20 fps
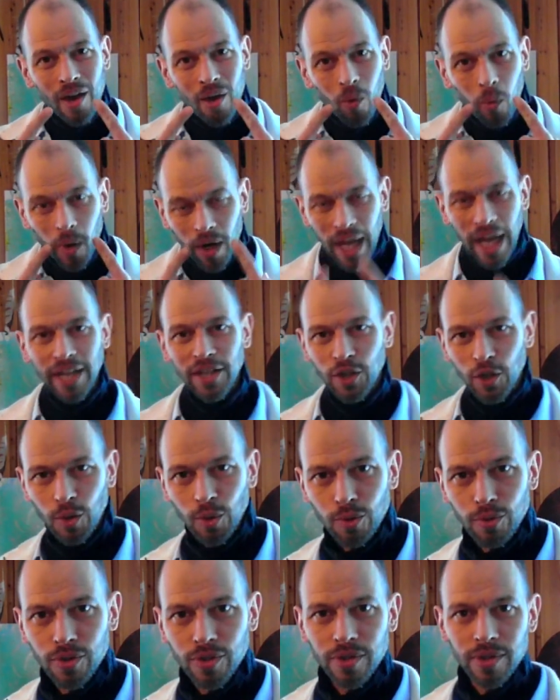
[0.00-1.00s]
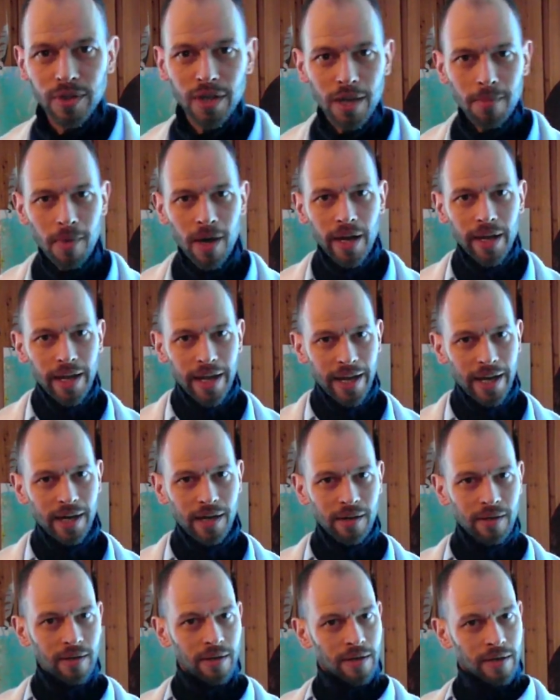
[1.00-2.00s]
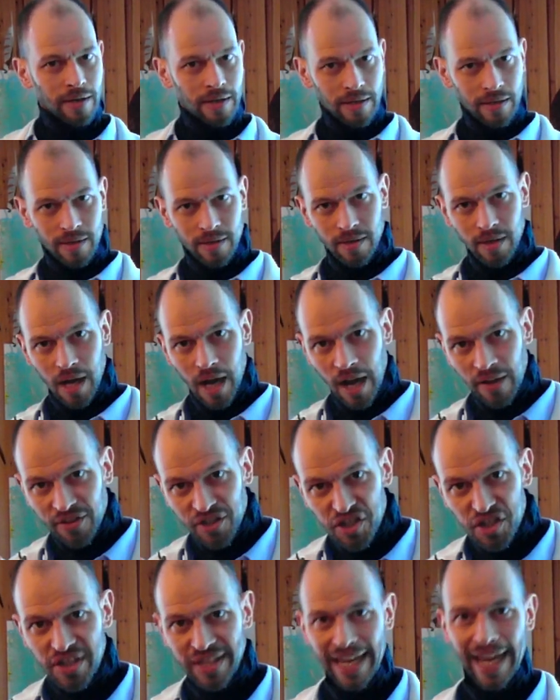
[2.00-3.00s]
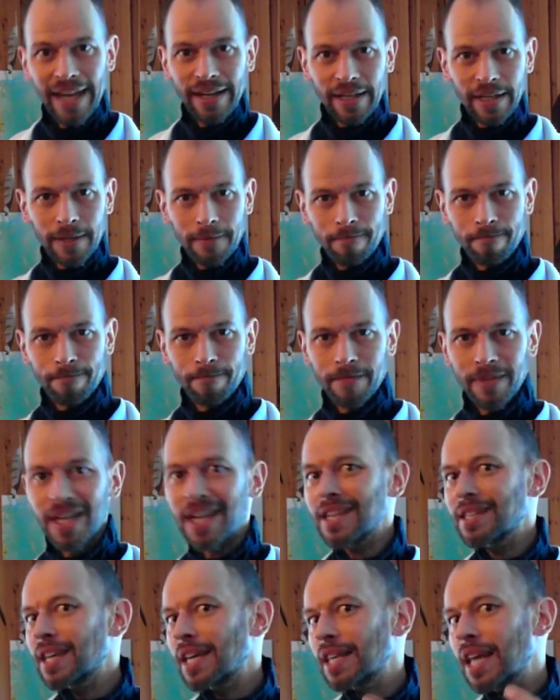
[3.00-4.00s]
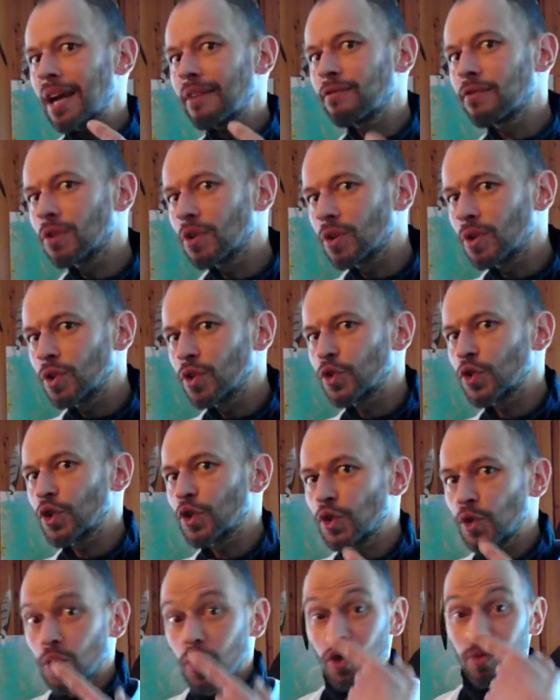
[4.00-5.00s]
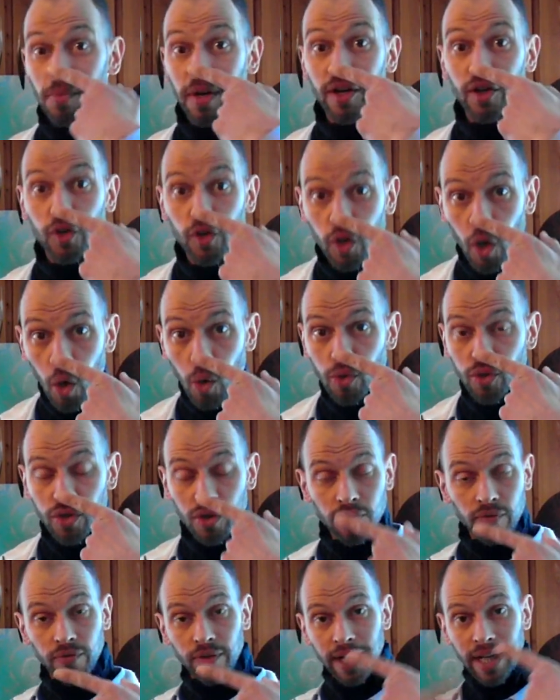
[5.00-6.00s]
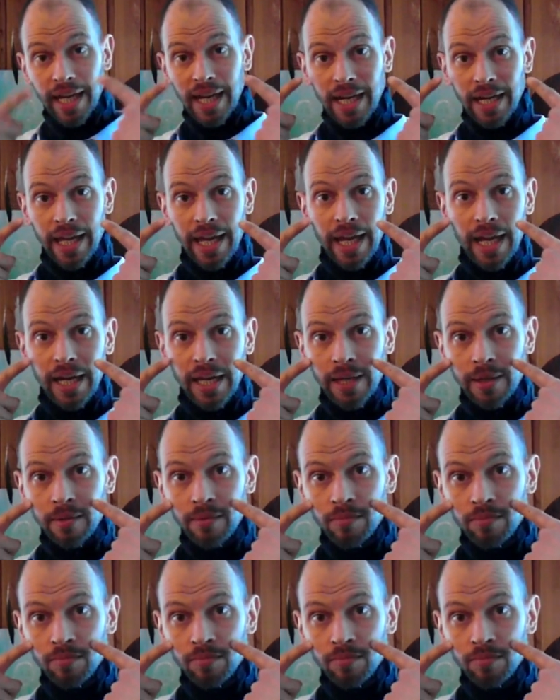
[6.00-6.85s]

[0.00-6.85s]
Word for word: What I use in my air understanding is that I've learned to use my nose for inhaling